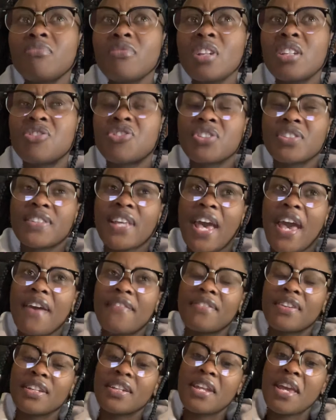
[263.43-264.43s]
just
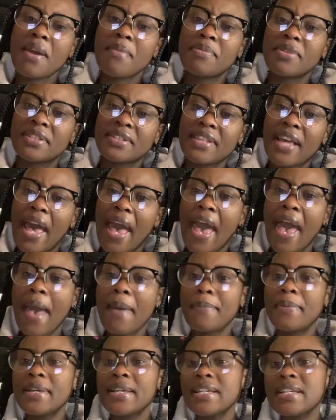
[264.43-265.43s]
having neighbors'
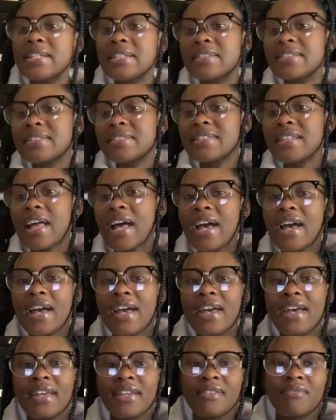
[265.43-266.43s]
habits,
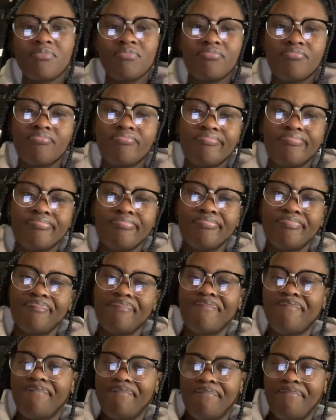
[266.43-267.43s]
like
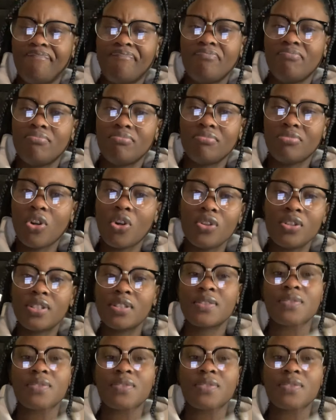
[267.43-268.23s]
always